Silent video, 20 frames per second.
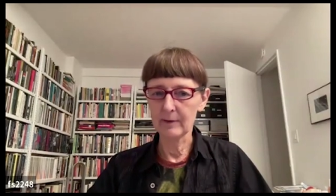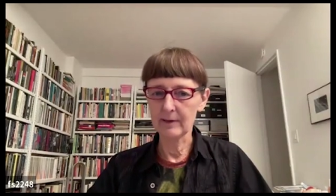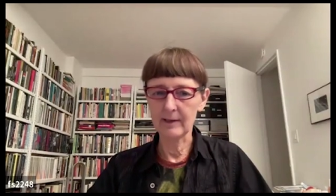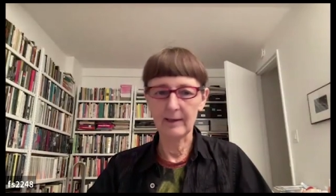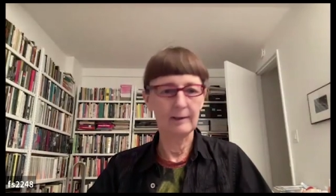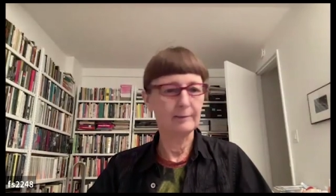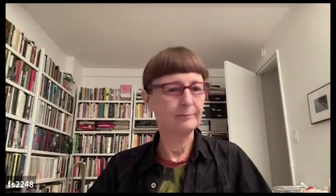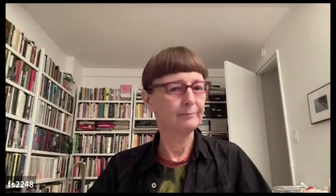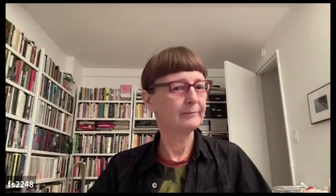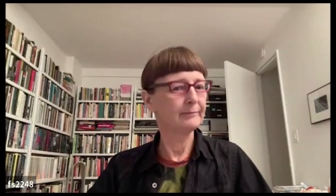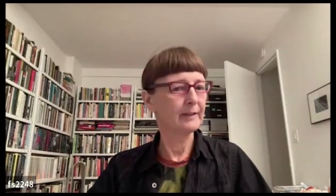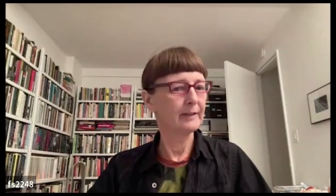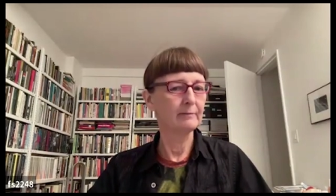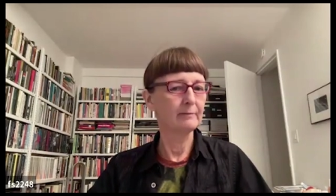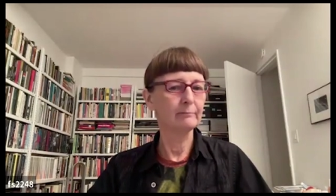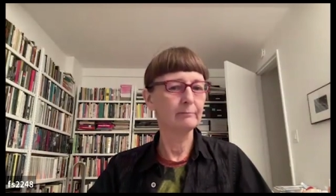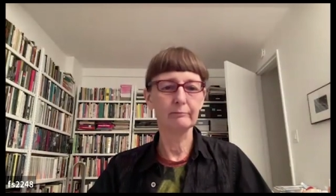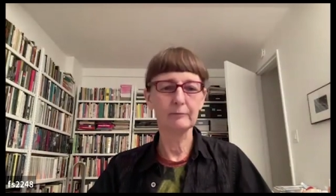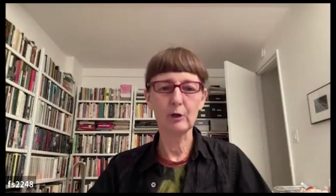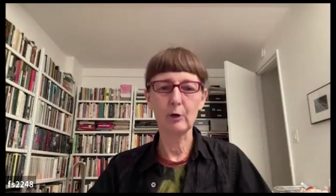yeah,
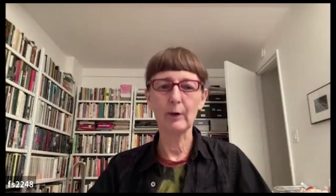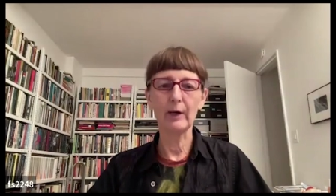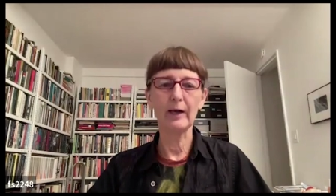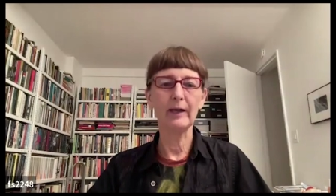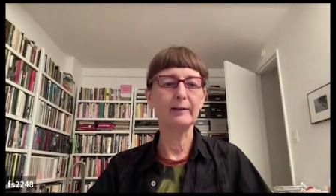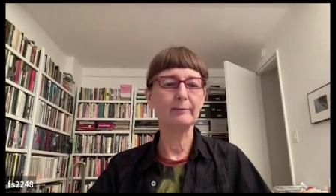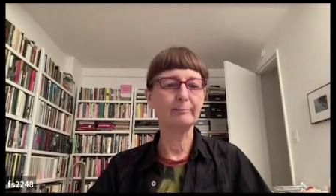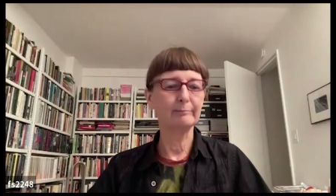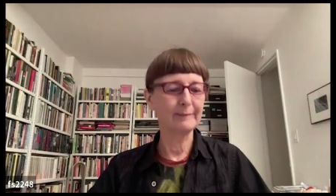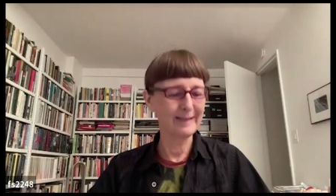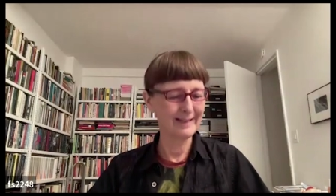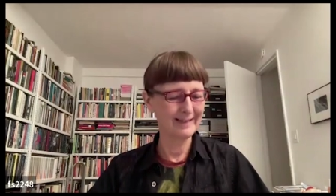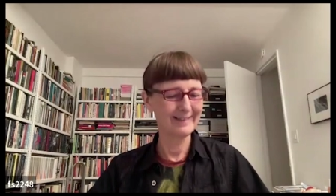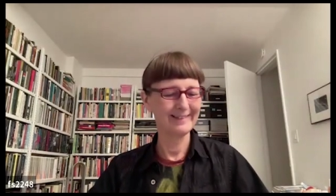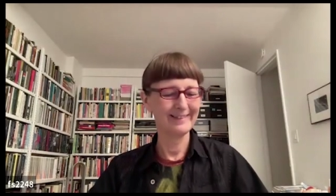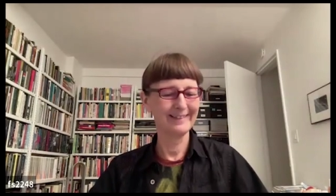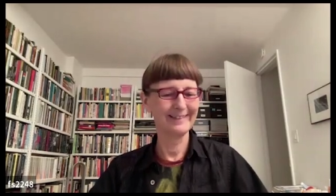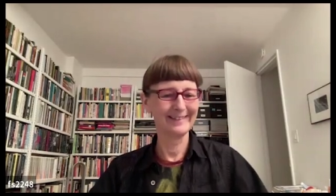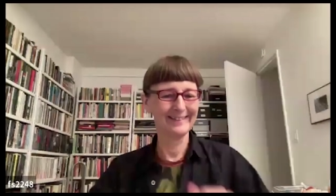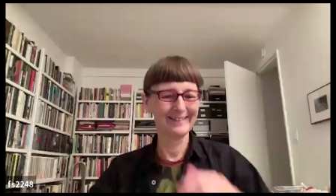and go ahead.
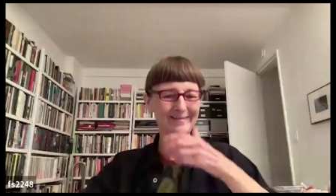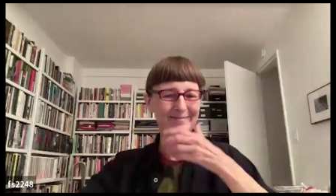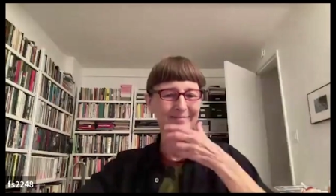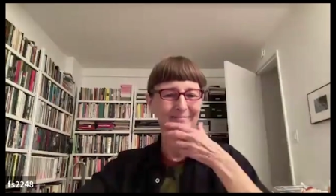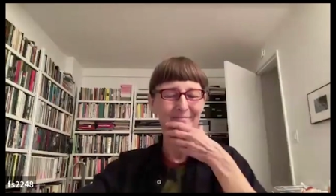yeah.